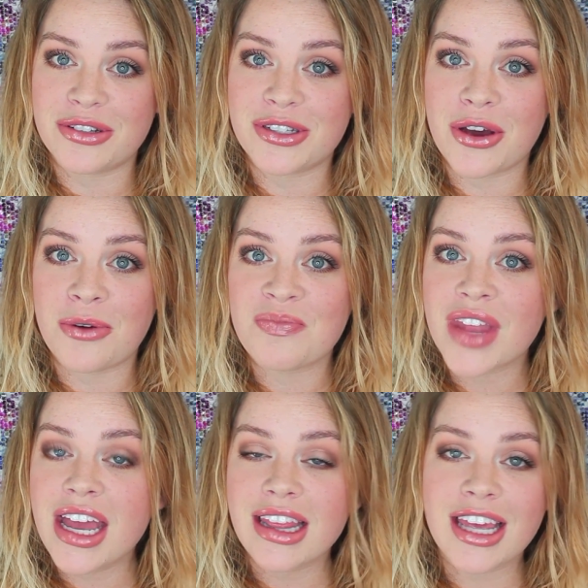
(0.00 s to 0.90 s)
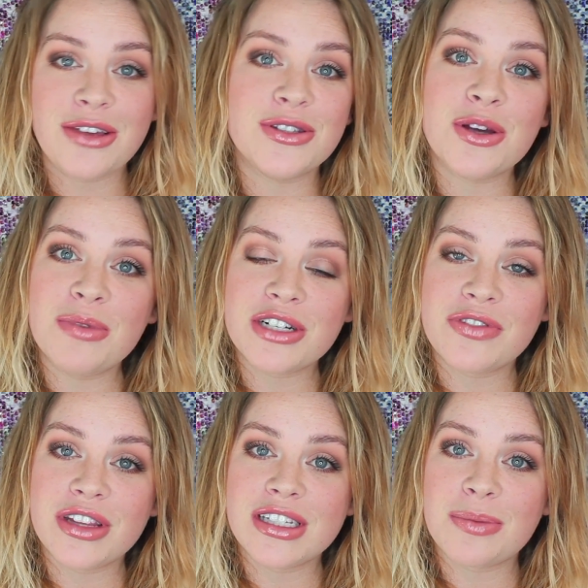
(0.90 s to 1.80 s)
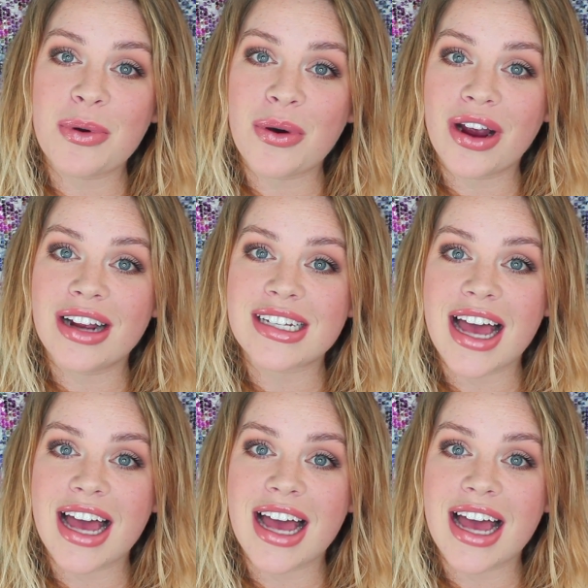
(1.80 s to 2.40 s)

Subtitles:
So thank you so much for the support,